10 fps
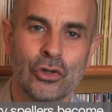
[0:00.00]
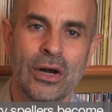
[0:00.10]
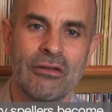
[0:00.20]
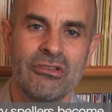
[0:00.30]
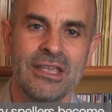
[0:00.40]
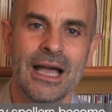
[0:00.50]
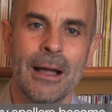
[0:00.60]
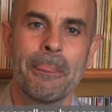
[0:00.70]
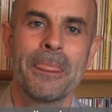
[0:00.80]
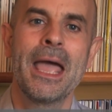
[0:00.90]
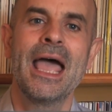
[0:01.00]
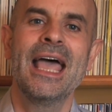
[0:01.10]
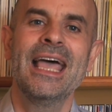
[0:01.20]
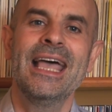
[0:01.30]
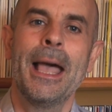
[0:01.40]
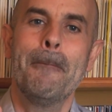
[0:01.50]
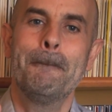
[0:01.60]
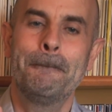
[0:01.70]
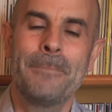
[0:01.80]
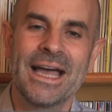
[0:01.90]
This is what all teachers should
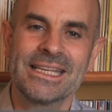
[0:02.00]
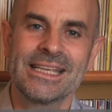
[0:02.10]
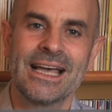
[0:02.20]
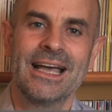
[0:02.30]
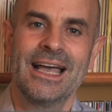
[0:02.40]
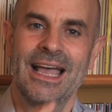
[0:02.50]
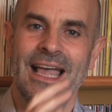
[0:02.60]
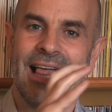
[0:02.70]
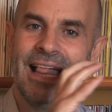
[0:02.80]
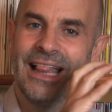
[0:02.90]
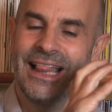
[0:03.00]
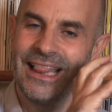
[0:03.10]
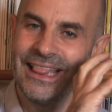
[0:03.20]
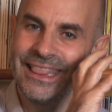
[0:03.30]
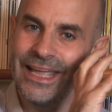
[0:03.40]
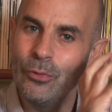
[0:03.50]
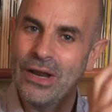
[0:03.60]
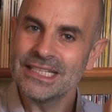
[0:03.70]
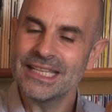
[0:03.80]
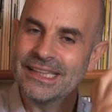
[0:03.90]
do. Why is this so
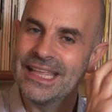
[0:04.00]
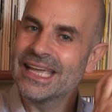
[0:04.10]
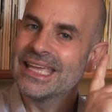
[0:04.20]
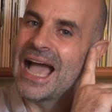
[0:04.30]
important?